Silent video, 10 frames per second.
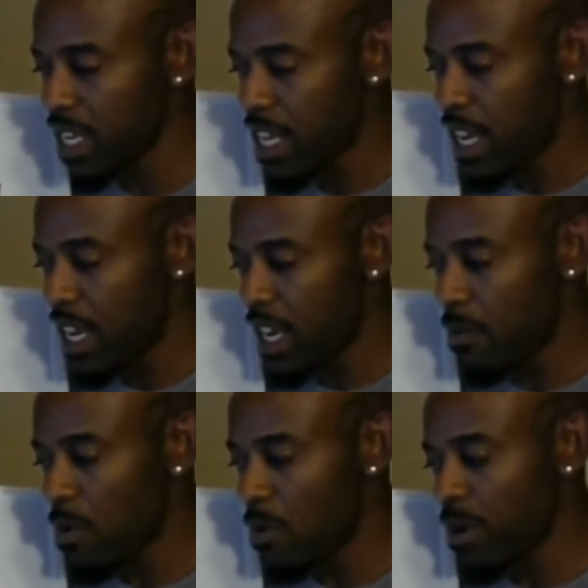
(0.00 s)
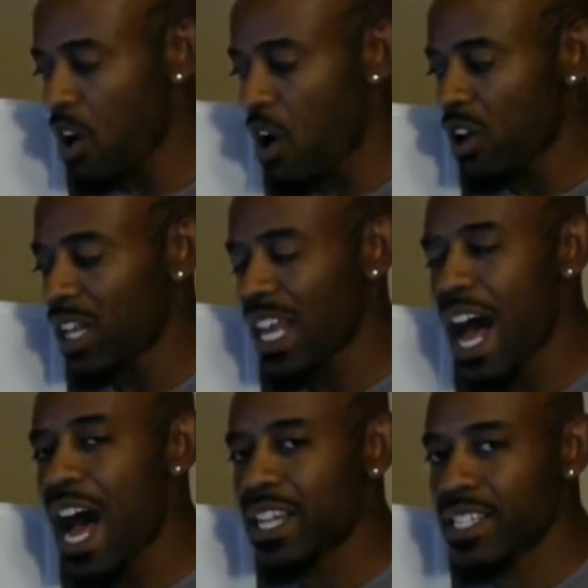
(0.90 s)
what we call
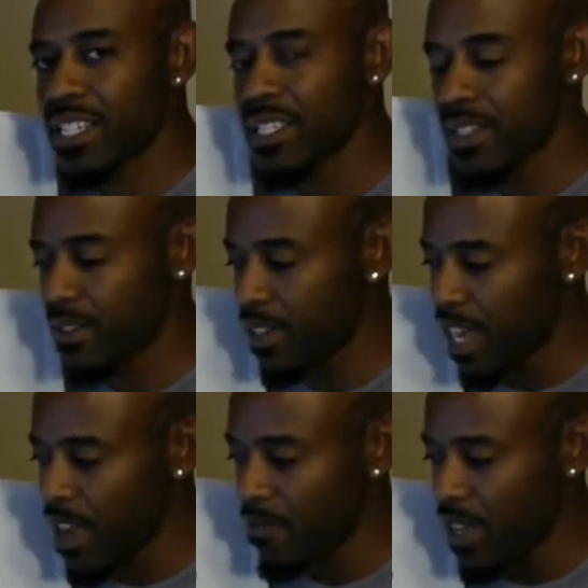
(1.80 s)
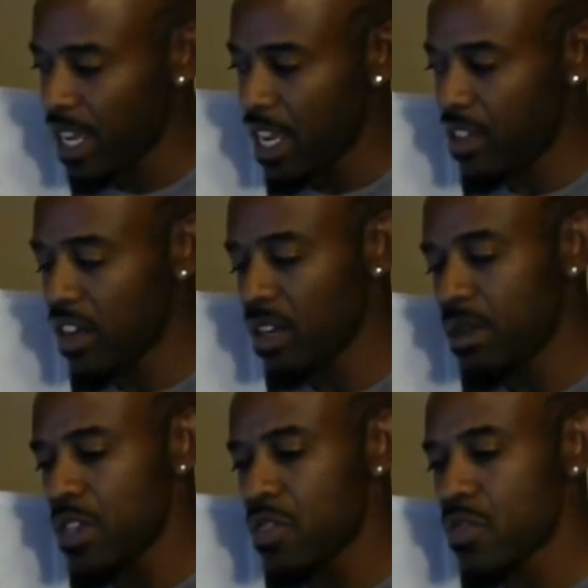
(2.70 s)
lots. Okay, and there can be
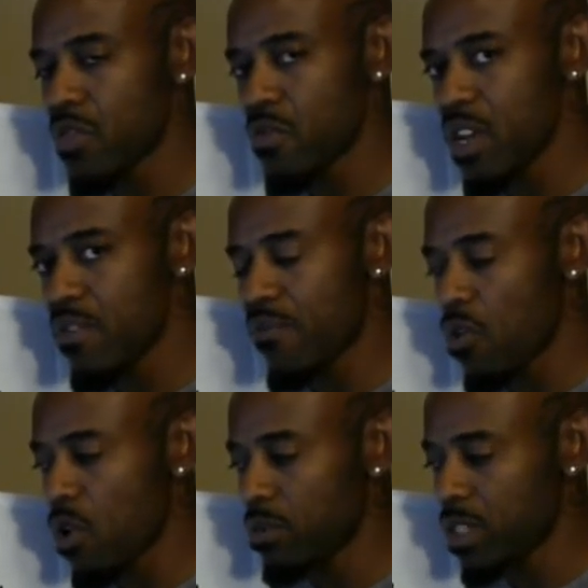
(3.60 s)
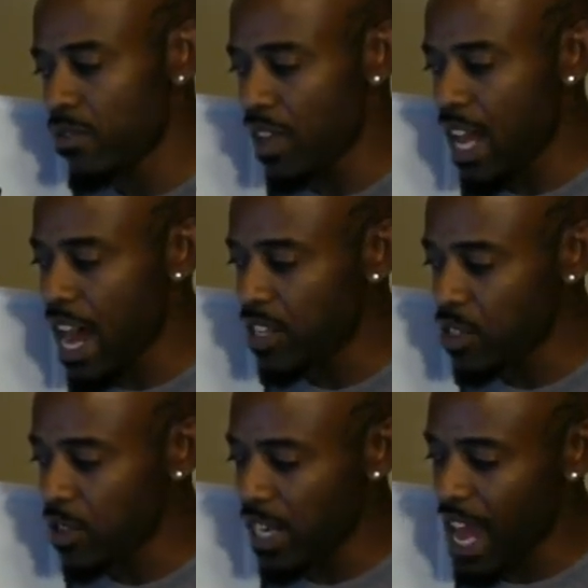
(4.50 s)
3 forms of lots. You
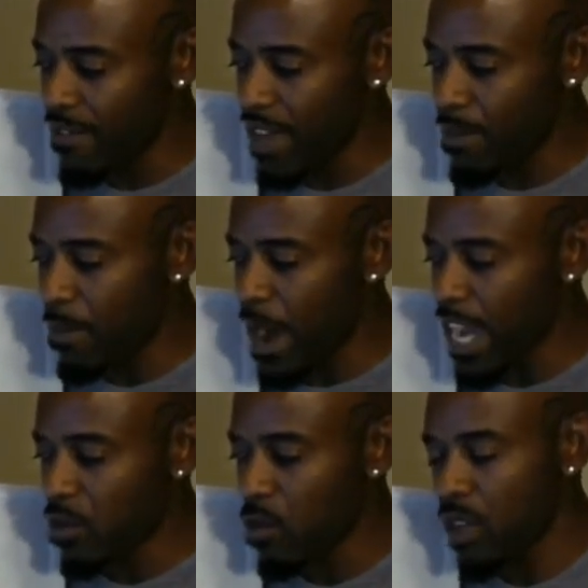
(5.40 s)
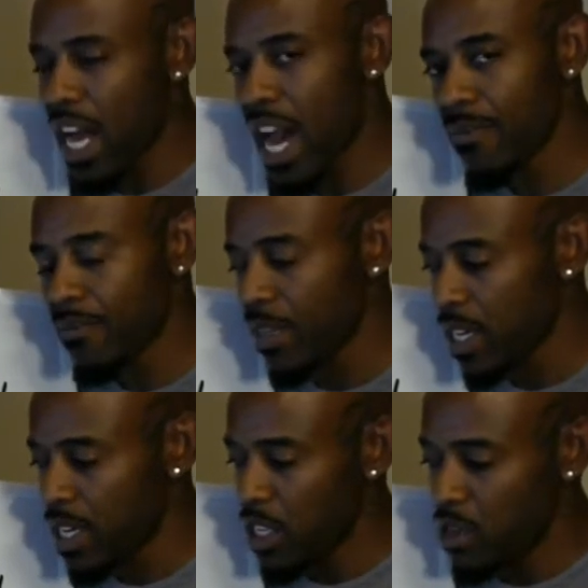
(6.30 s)
can have a micro lot,
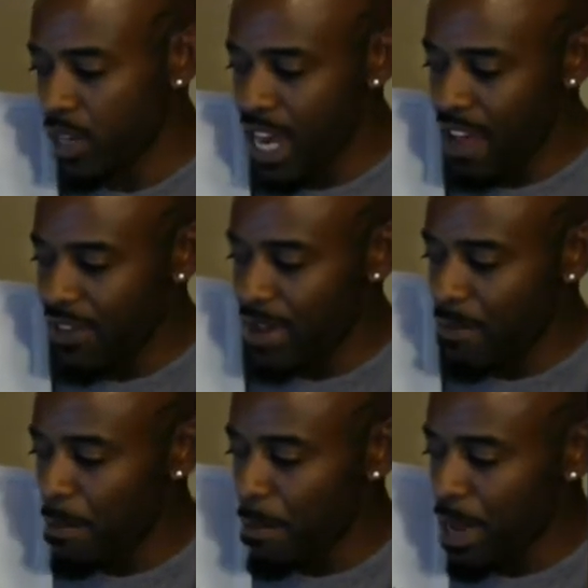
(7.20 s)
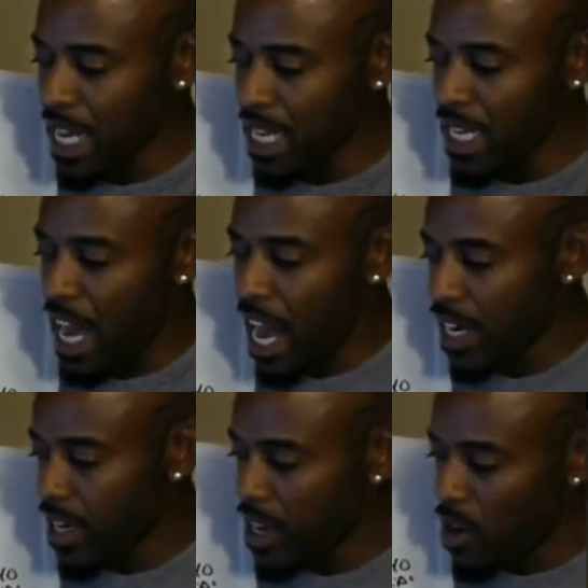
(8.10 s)
you can have a mini lot,
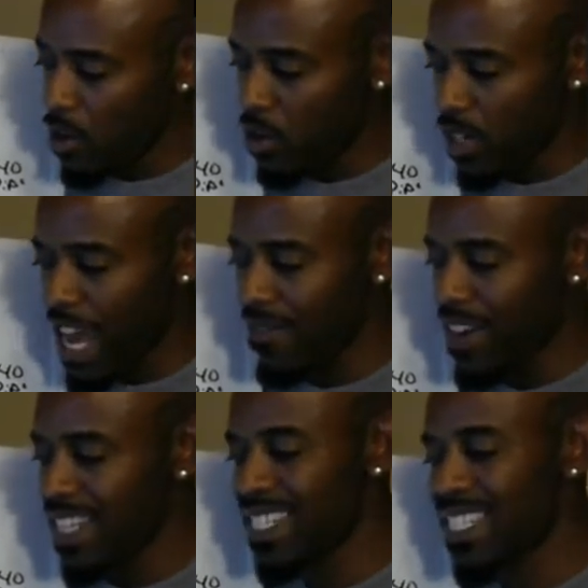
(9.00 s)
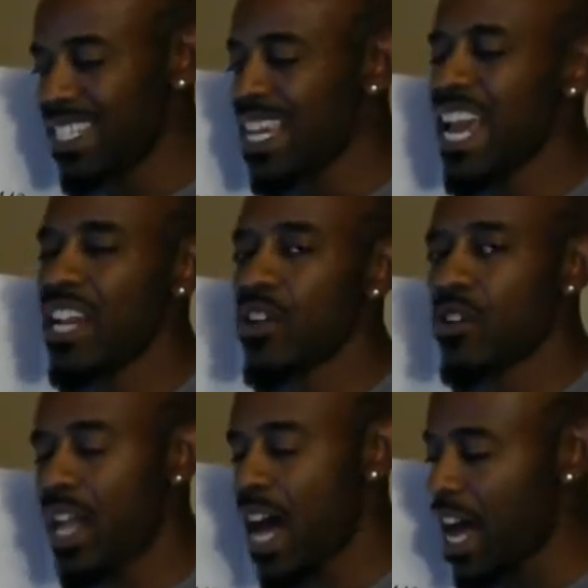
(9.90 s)
or you can have a standard
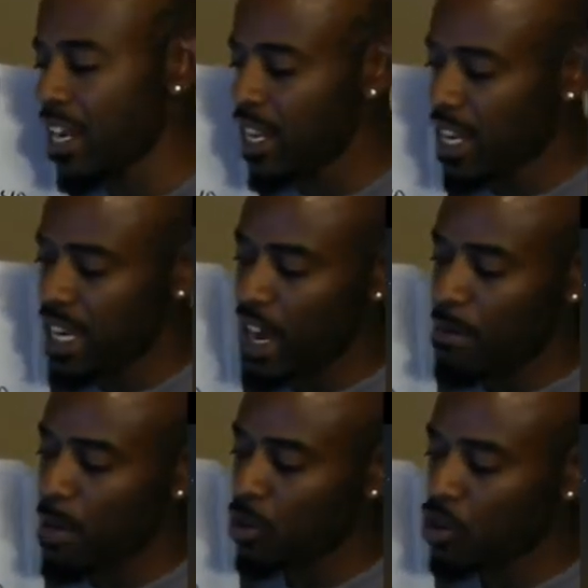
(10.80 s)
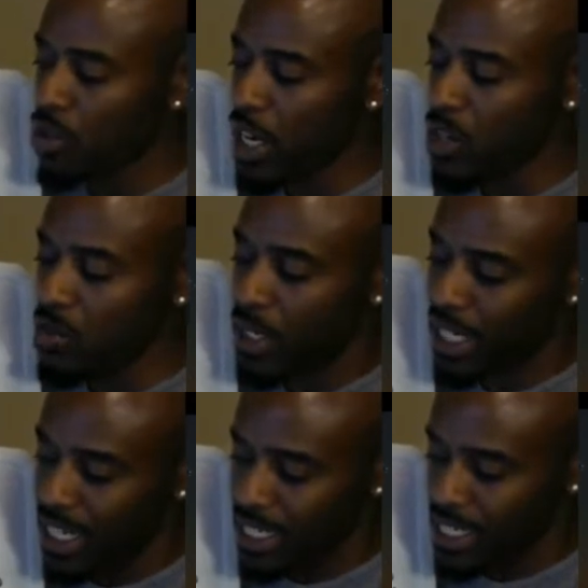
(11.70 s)
lot. Now, most traders want to
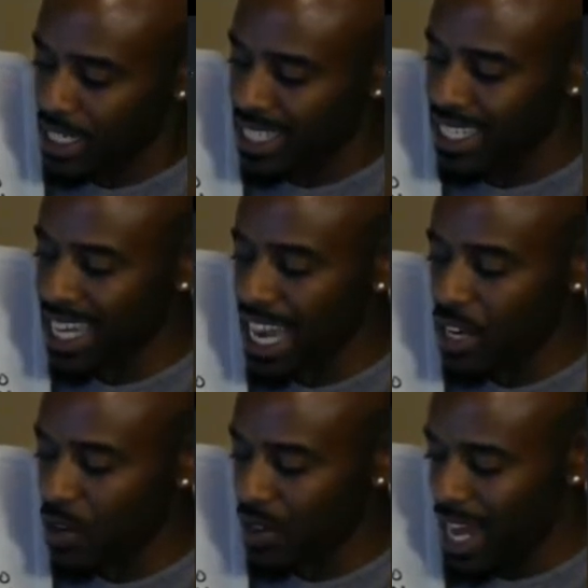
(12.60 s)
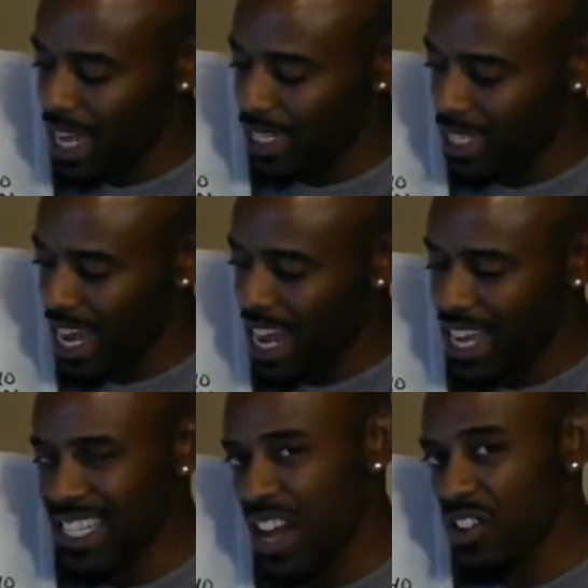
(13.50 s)
get to the standard lot size,
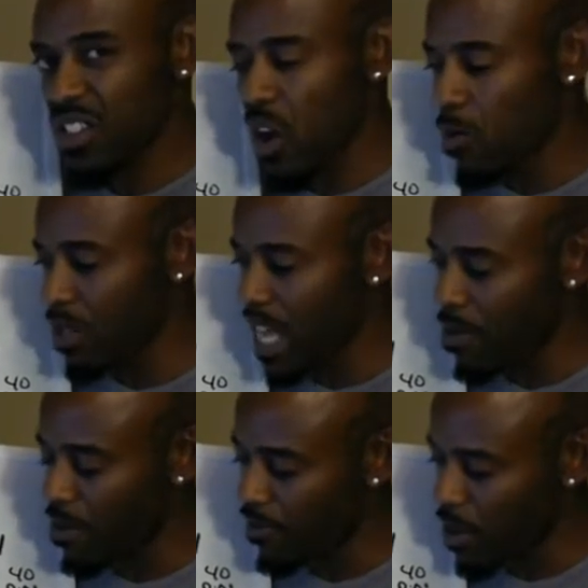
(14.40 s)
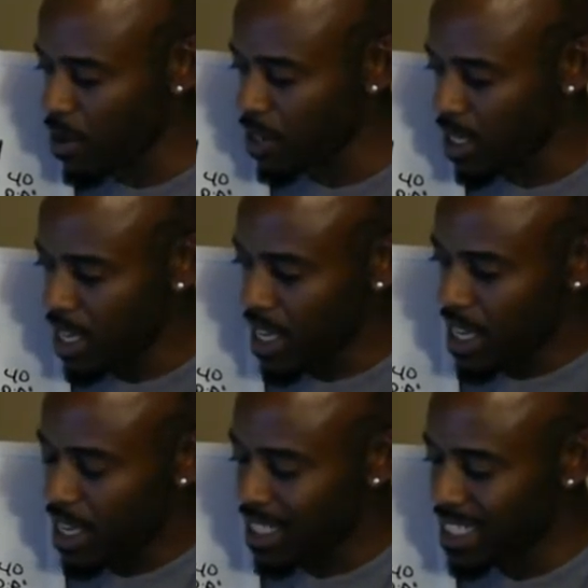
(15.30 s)
and I'll start with that one first.
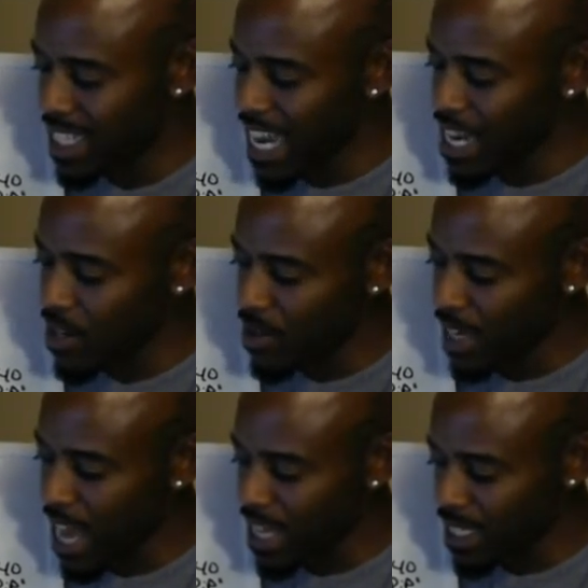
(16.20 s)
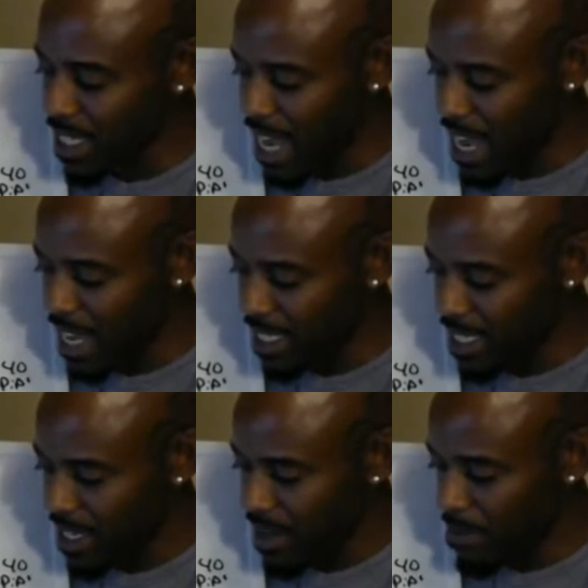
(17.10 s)
A standard lot size
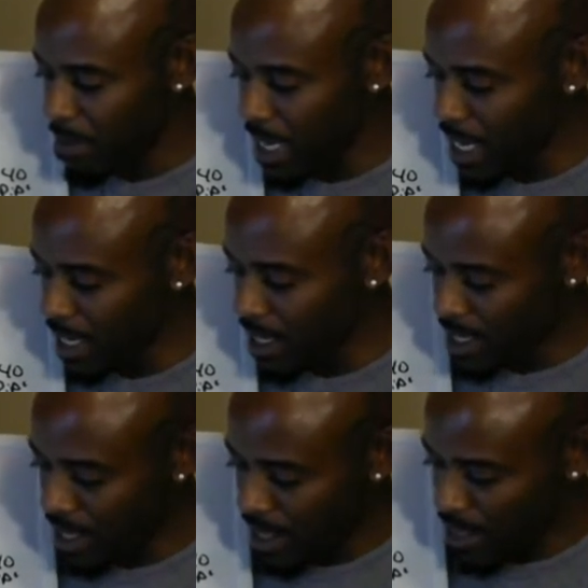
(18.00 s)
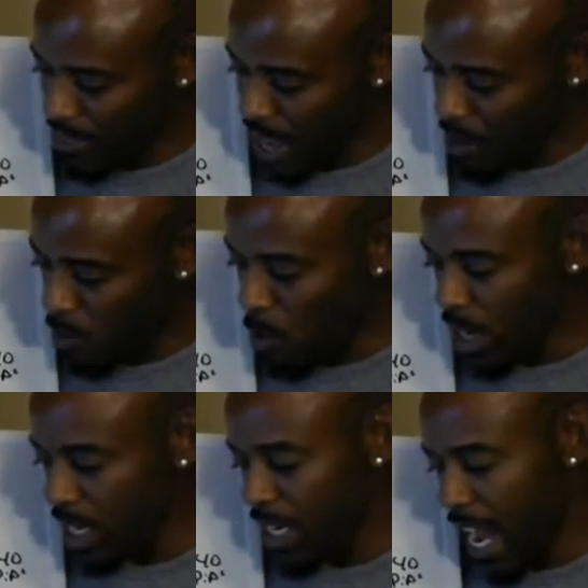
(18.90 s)
means that
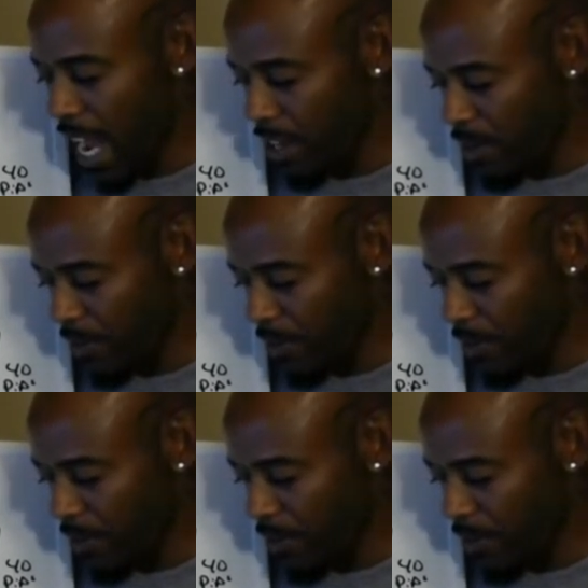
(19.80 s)
$1,